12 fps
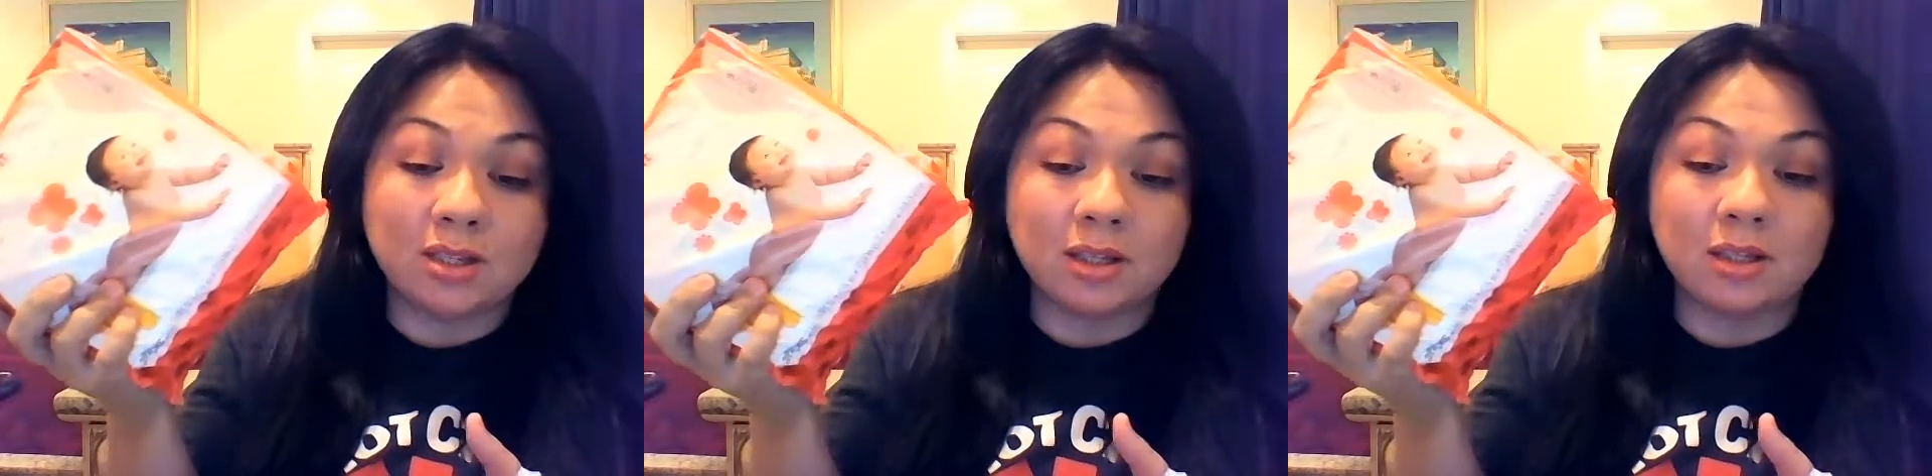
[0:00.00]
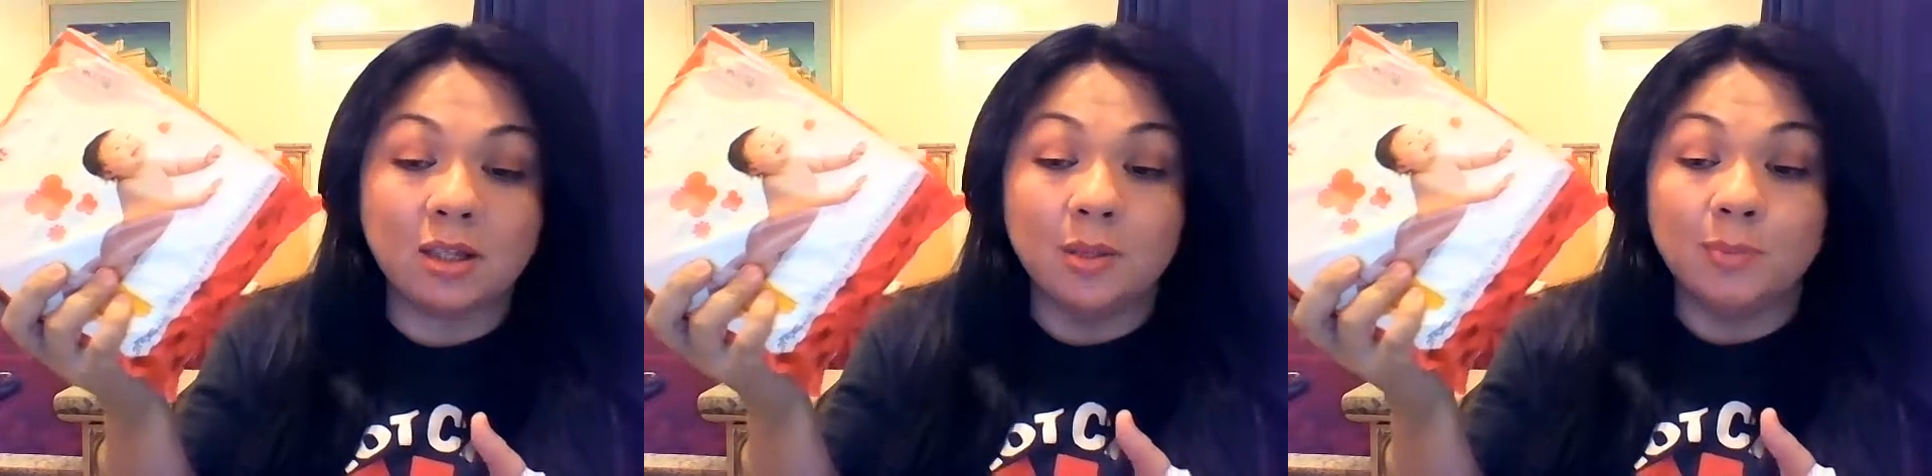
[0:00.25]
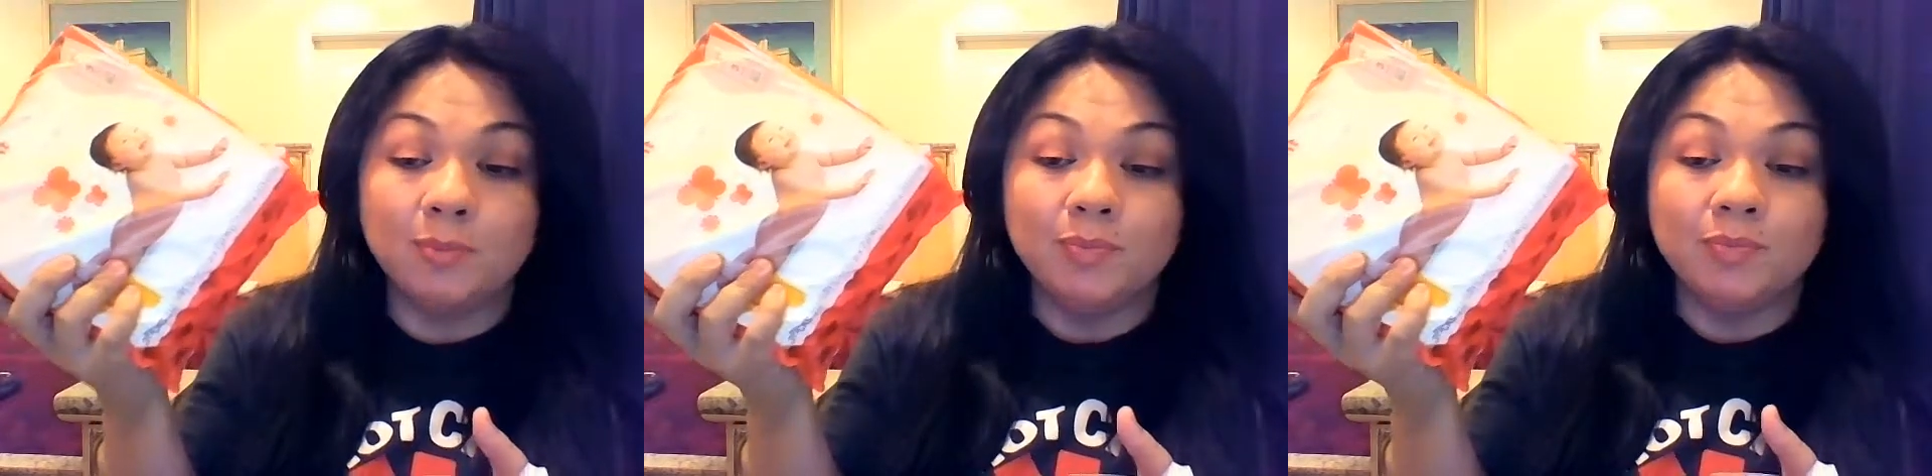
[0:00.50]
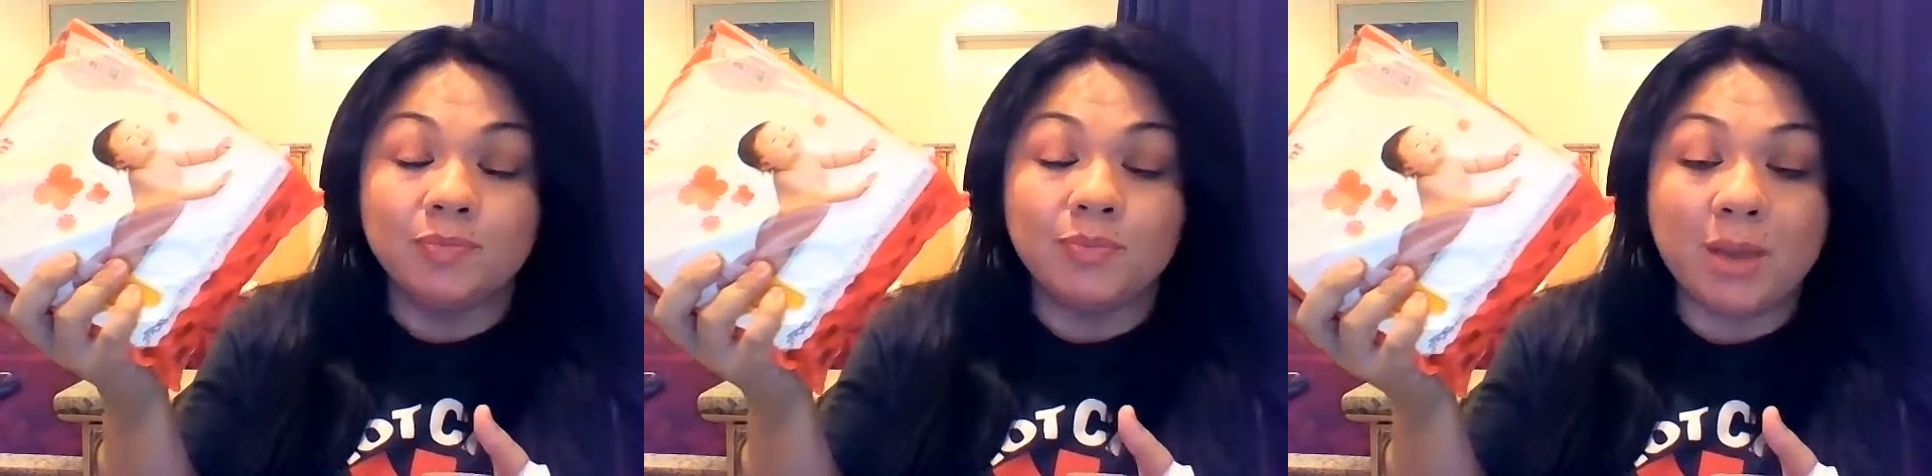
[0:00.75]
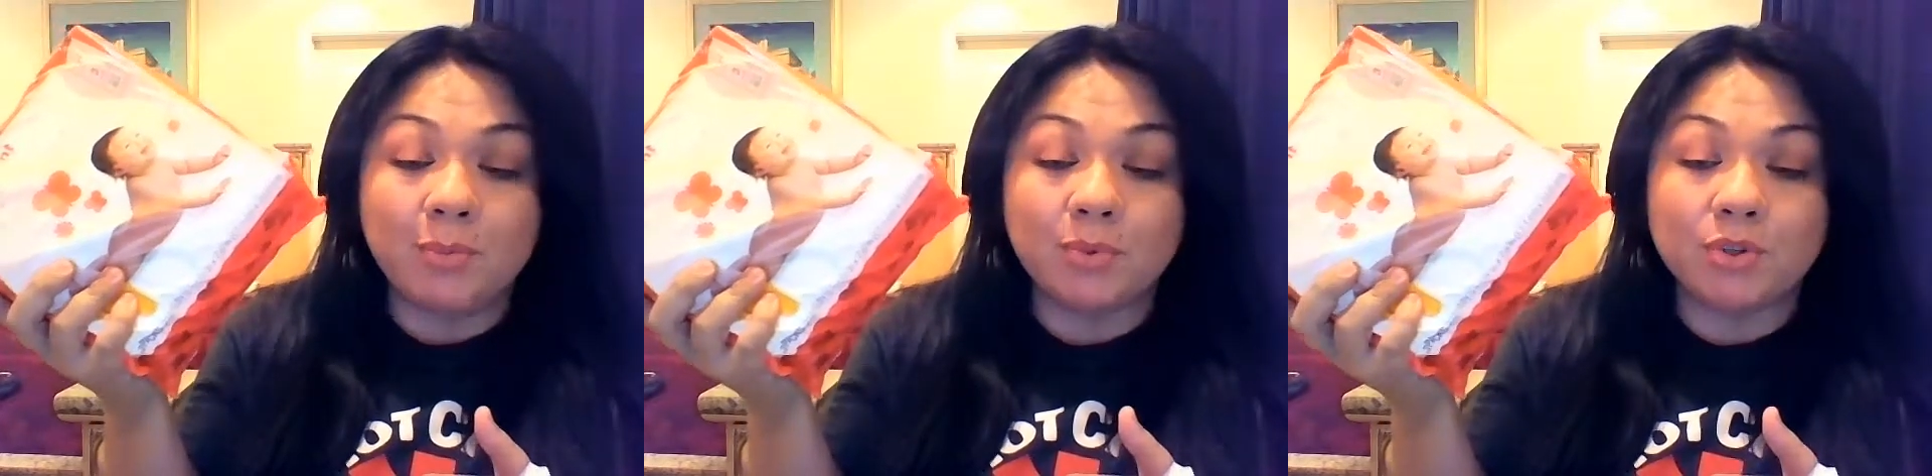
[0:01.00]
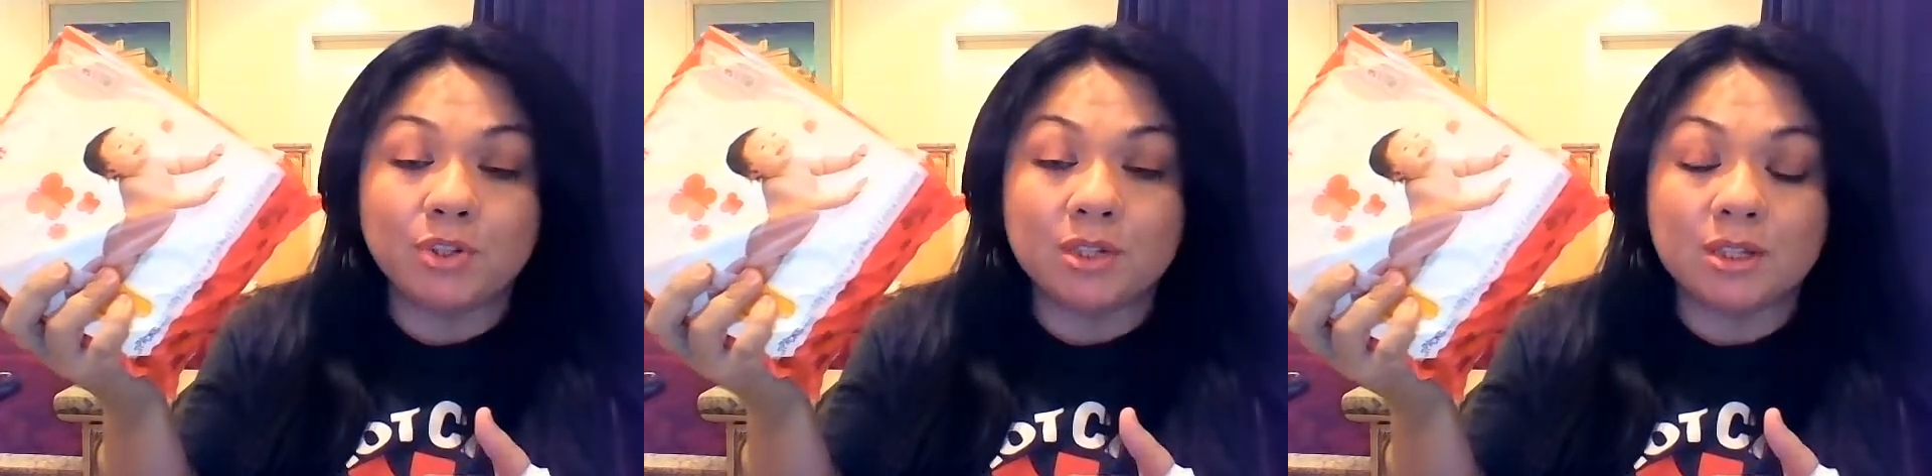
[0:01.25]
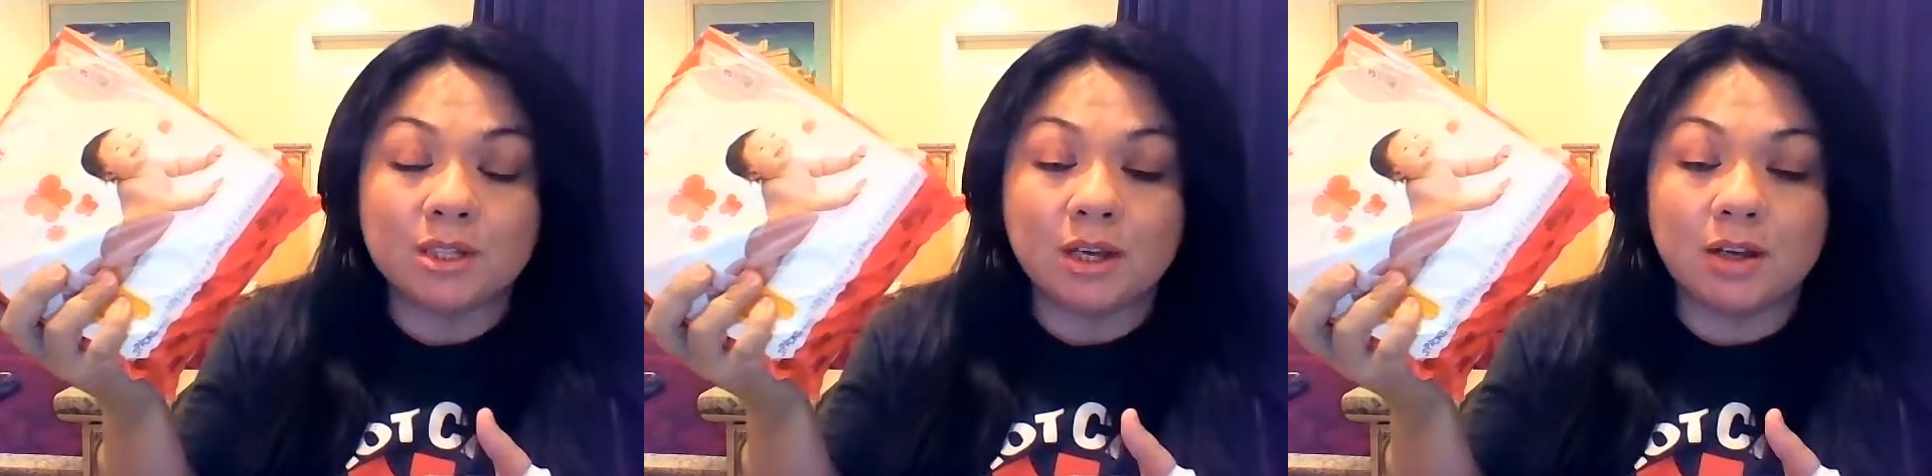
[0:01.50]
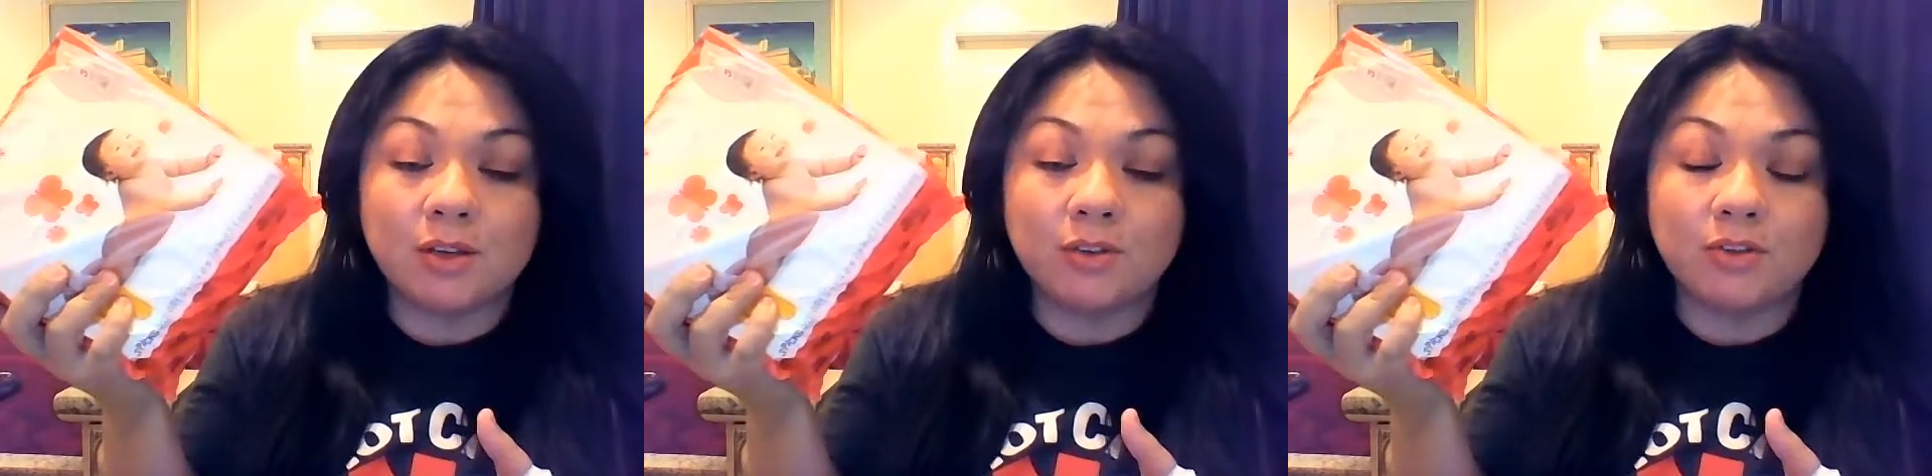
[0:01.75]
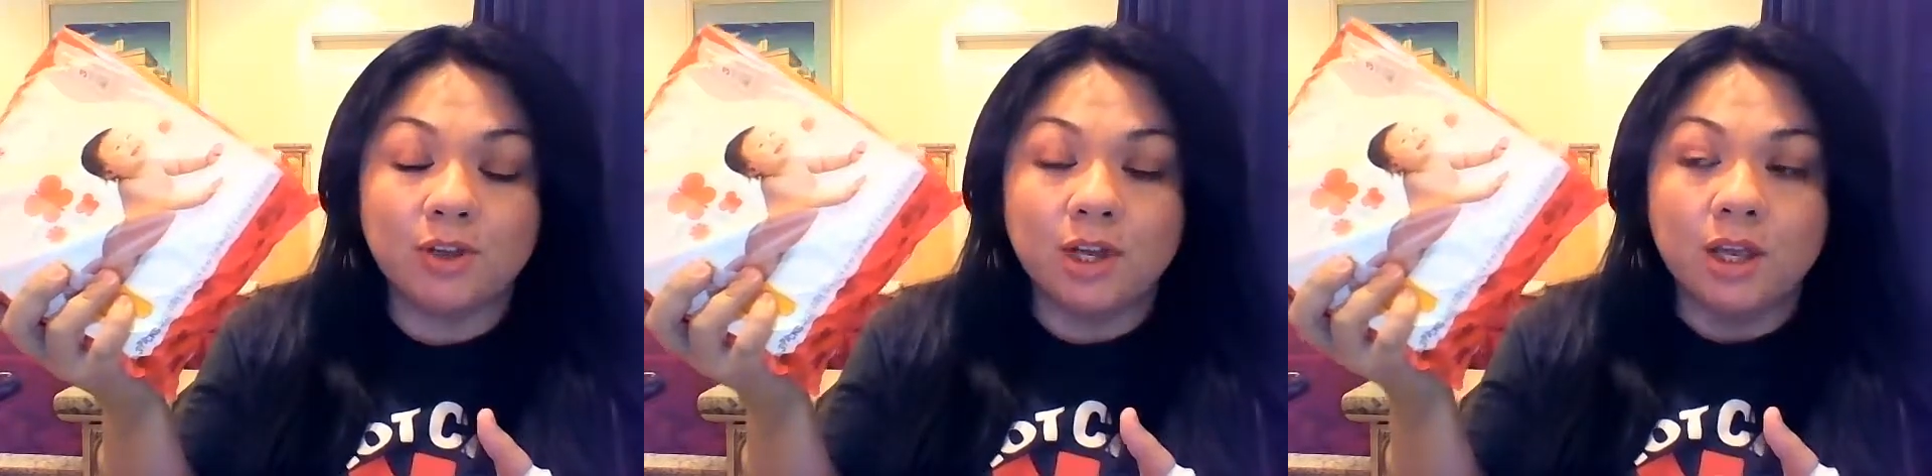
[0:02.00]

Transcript: and Pampers and stuff.